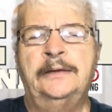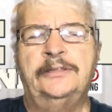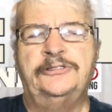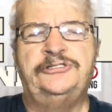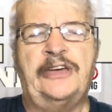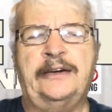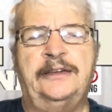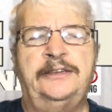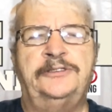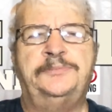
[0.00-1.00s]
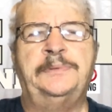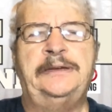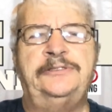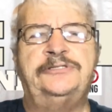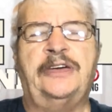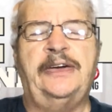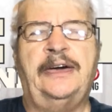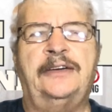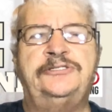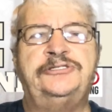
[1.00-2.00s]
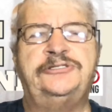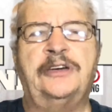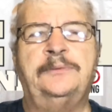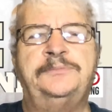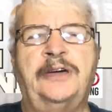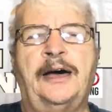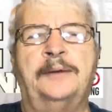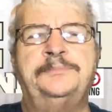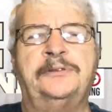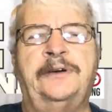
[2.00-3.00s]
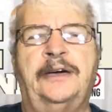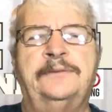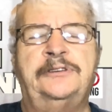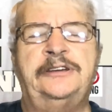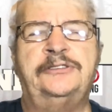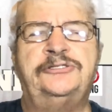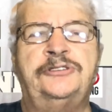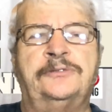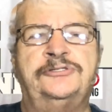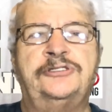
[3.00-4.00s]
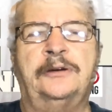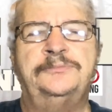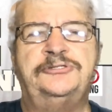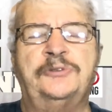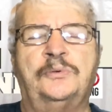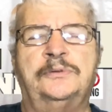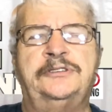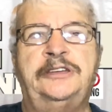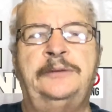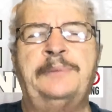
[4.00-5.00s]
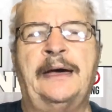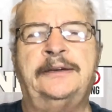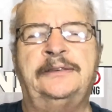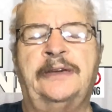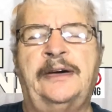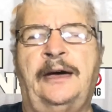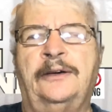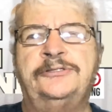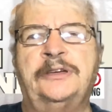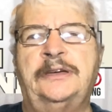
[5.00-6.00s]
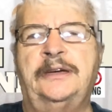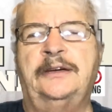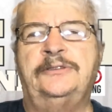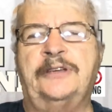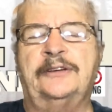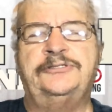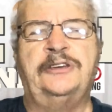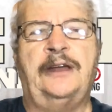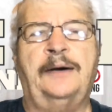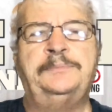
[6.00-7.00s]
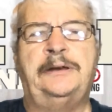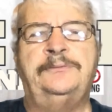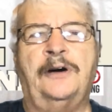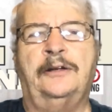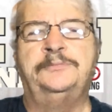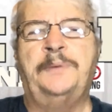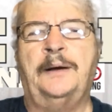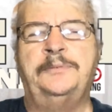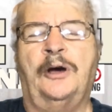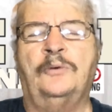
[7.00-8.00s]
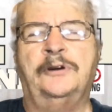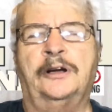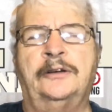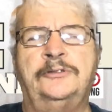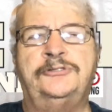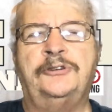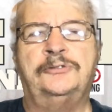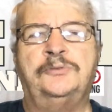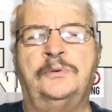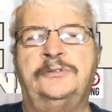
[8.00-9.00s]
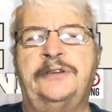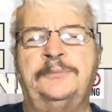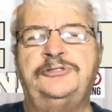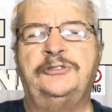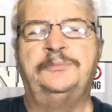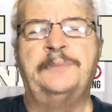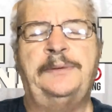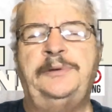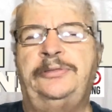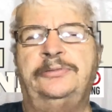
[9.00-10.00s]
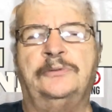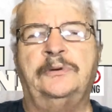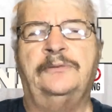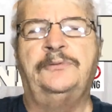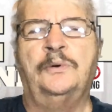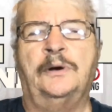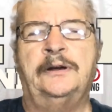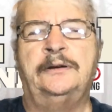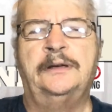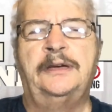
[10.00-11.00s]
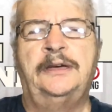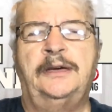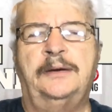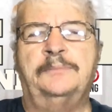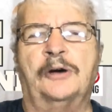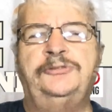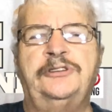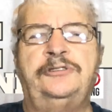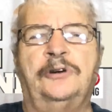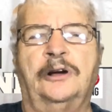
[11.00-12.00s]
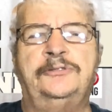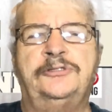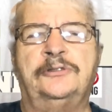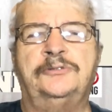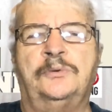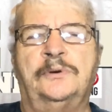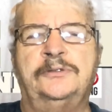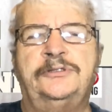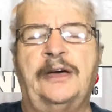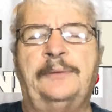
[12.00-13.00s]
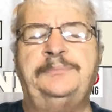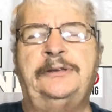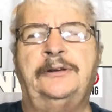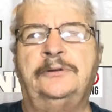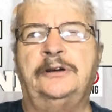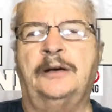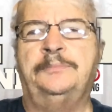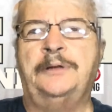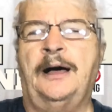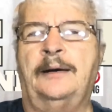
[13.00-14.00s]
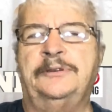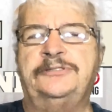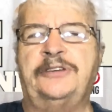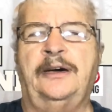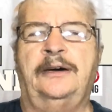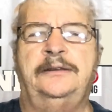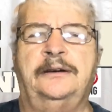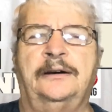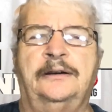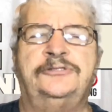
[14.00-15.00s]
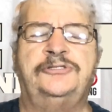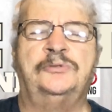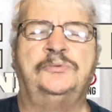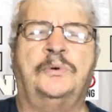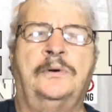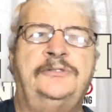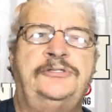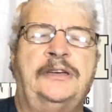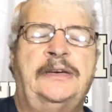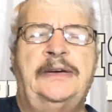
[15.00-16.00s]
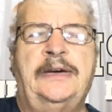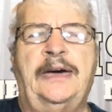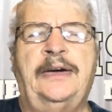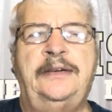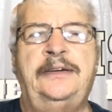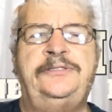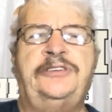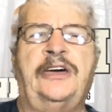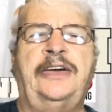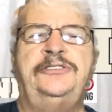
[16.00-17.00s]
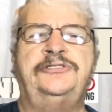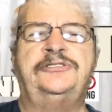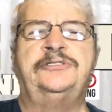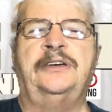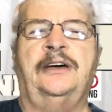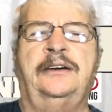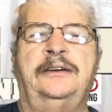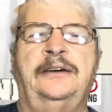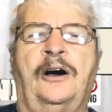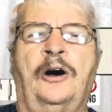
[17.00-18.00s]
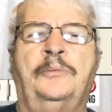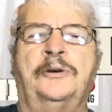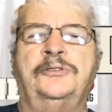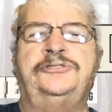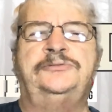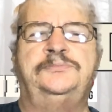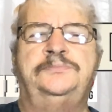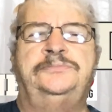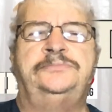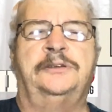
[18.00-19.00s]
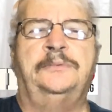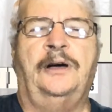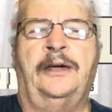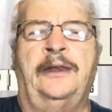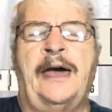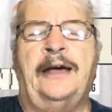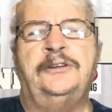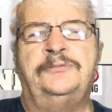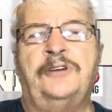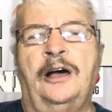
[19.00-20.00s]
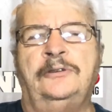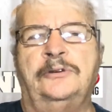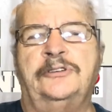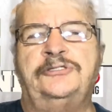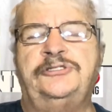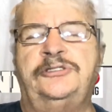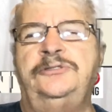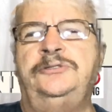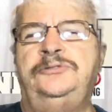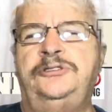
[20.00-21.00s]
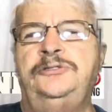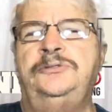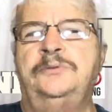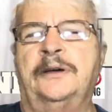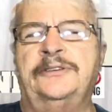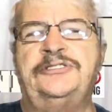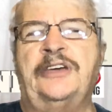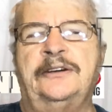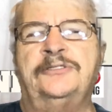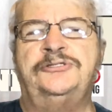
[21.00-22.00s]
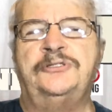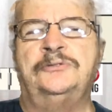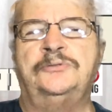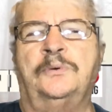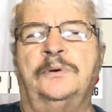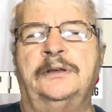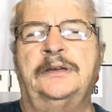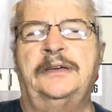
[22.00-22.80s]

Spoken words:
The second means they had some type of evidence of some sort to get back in the house. Because like I said, I've been involved with probably over 100 search warrants, I'm sure, maybe 300 or 400. Mostly drug search warrants. I've been on a couple of homicide search warrants. And it takes almost an act of Congress to do a second search warrant.